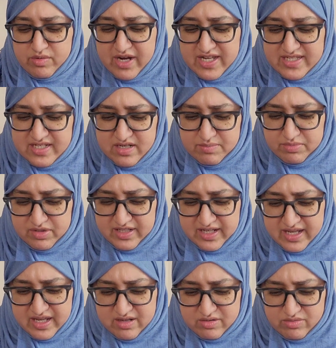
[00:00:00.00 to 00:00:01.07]
Why isn't it pulling
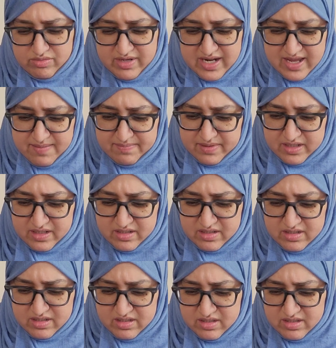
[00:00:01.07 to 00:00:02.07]
out? What happened?